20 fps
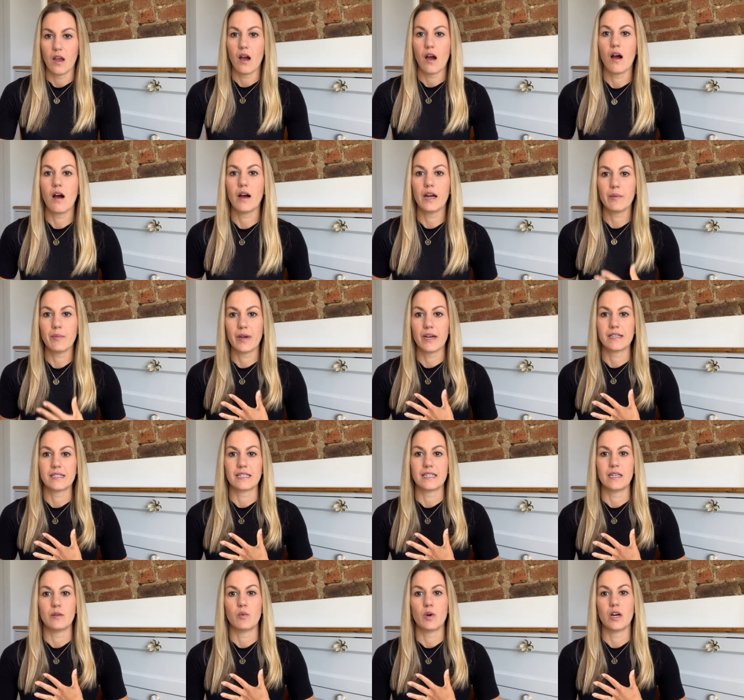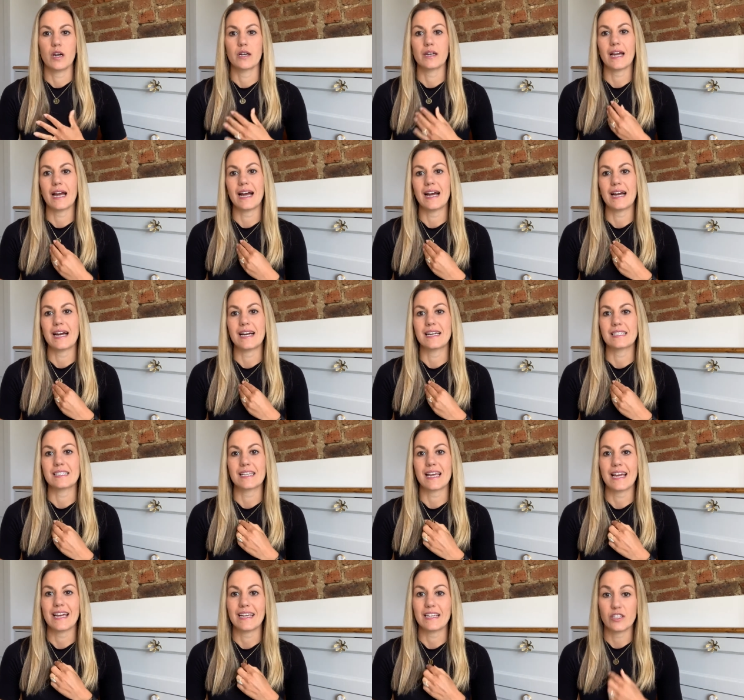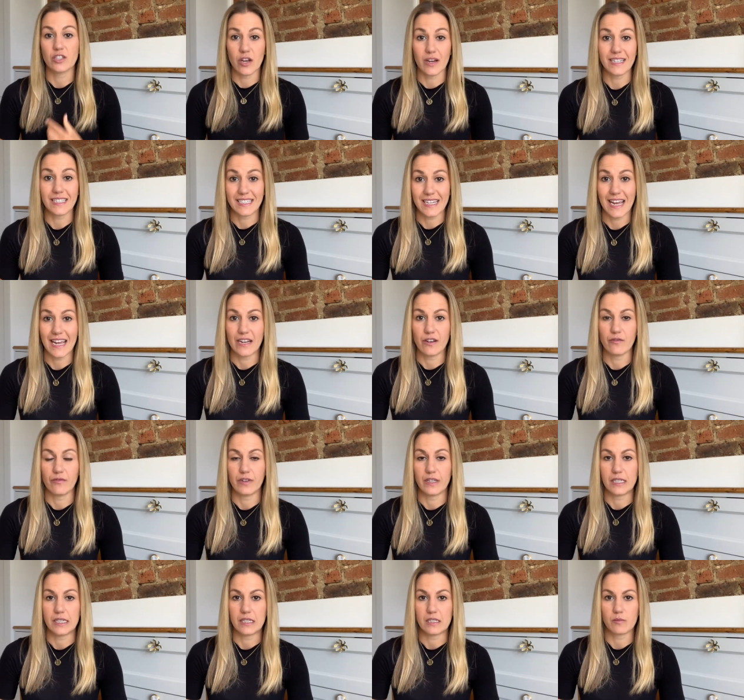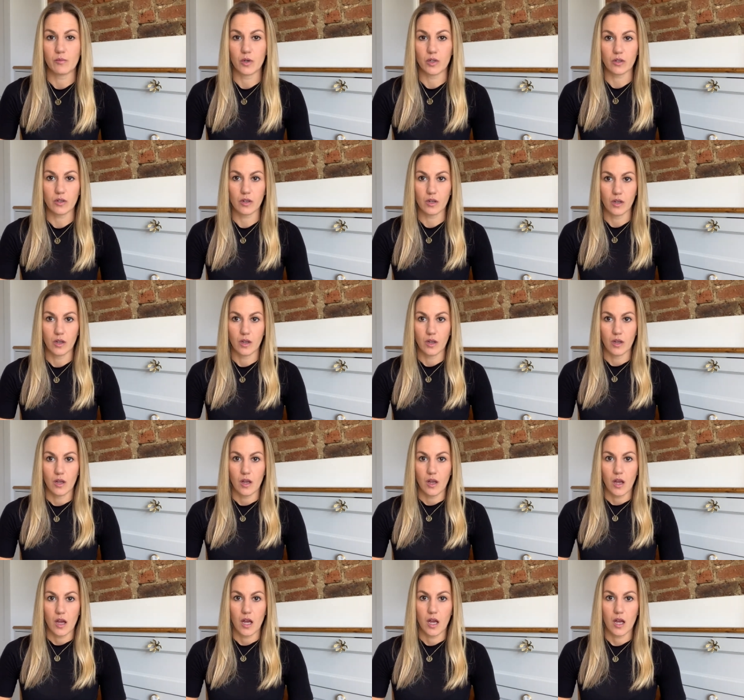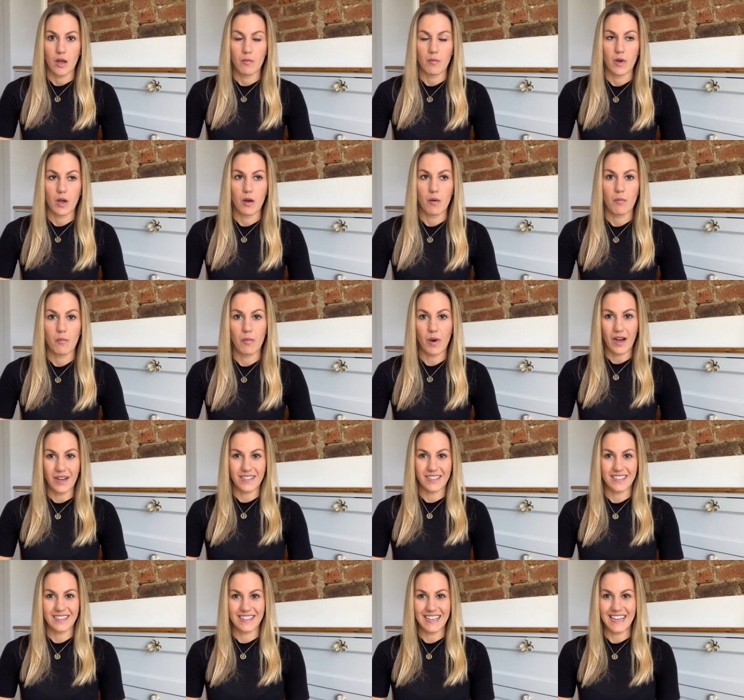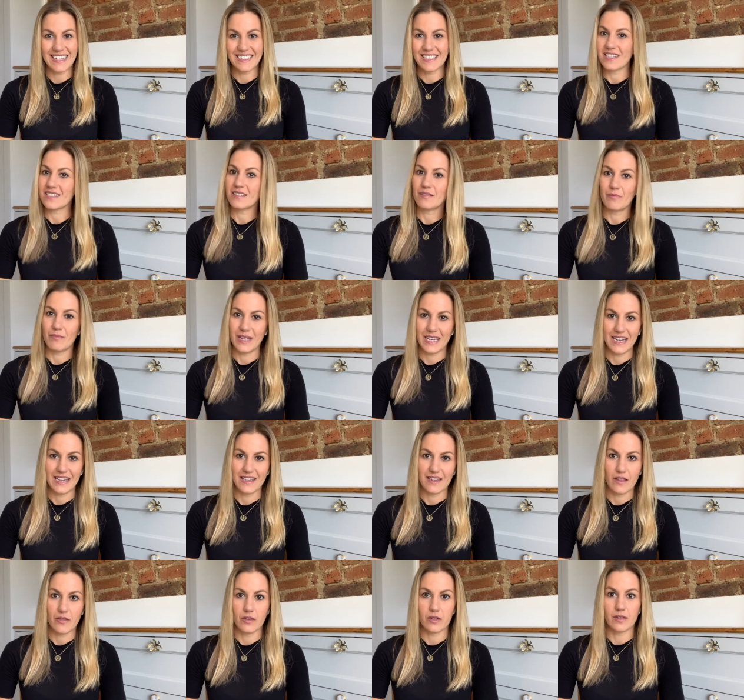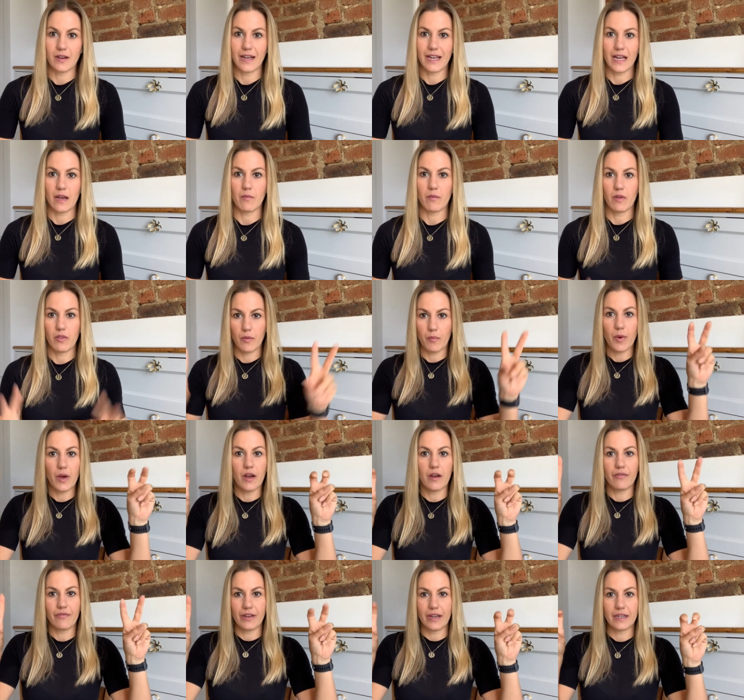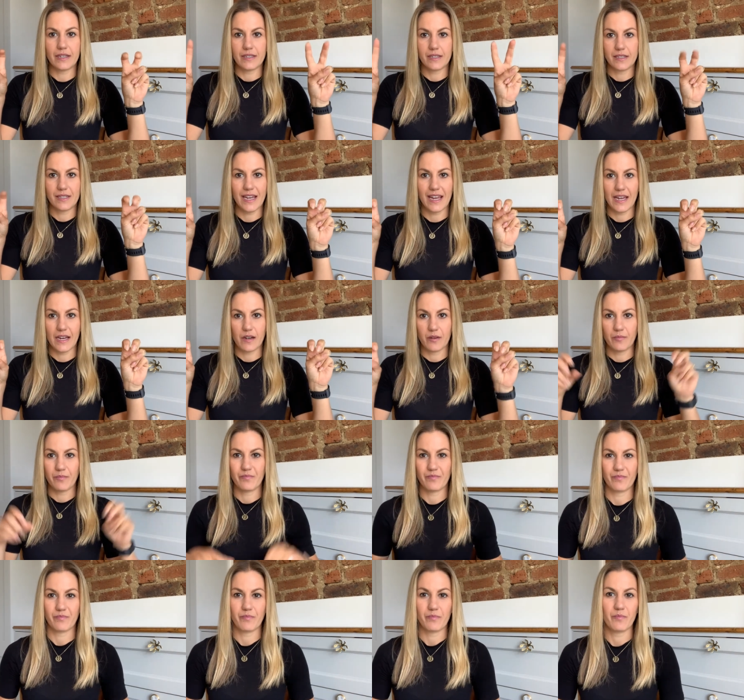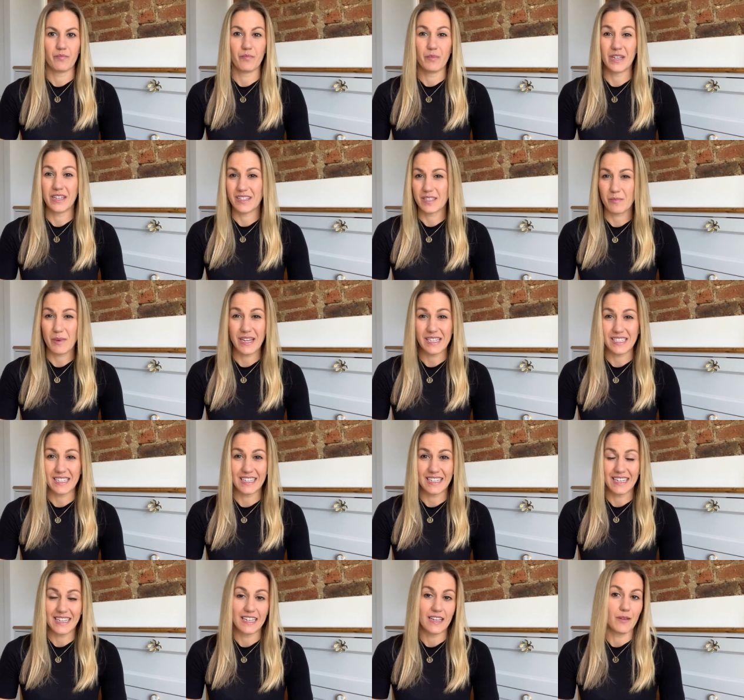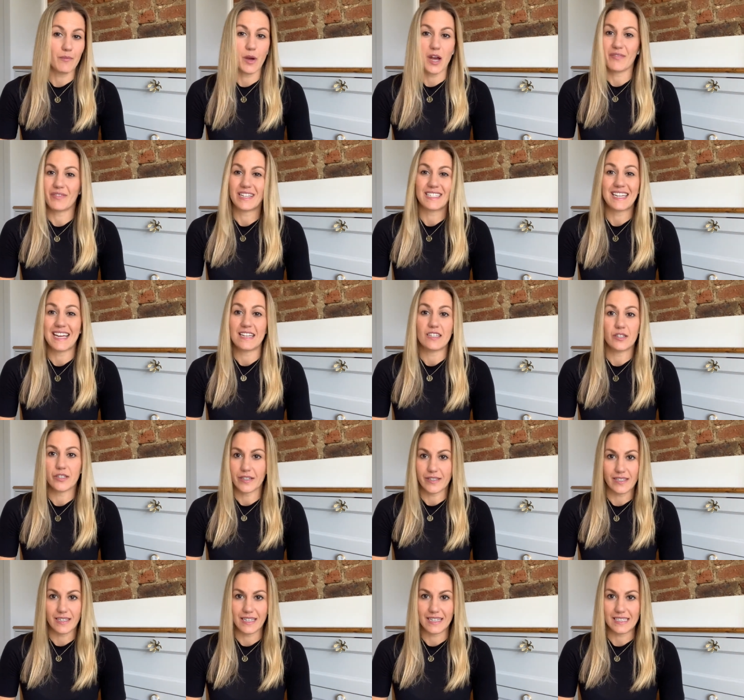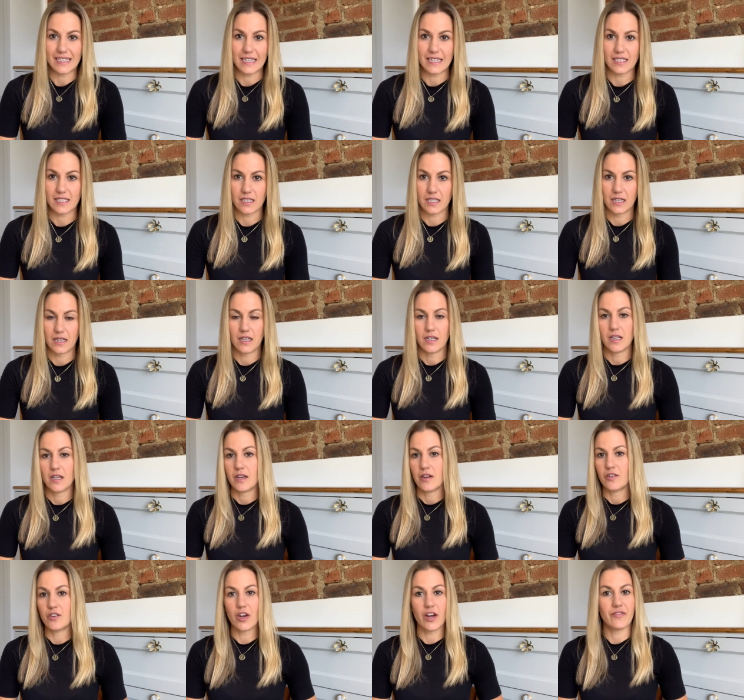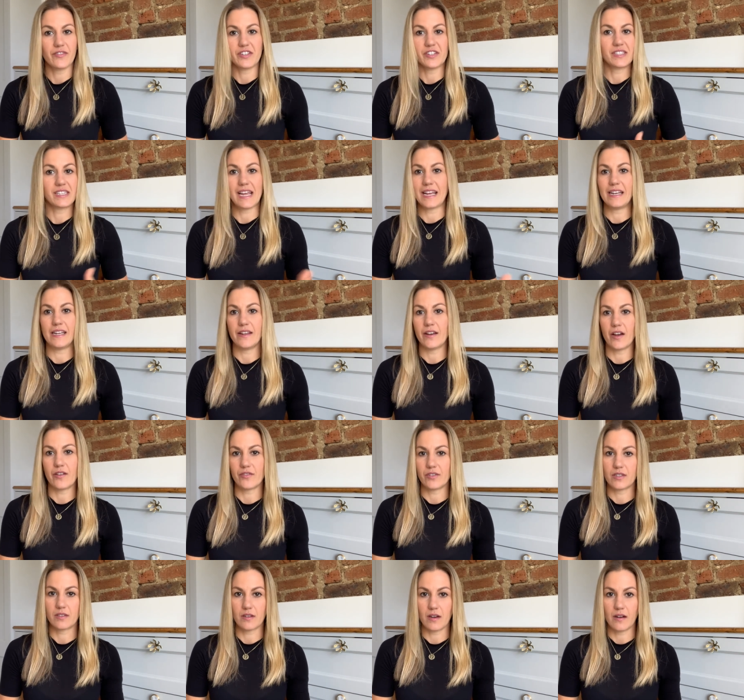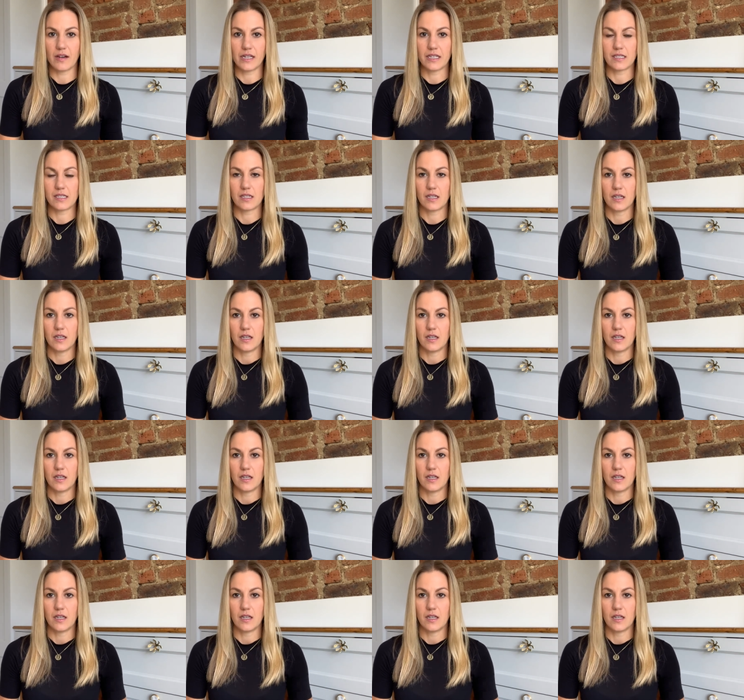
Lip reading: I personally work as a size 10 fittings model. But that doesn't mean that I am the perfect 10, because basically a perfect 10 doesn't exist, neither does any other size.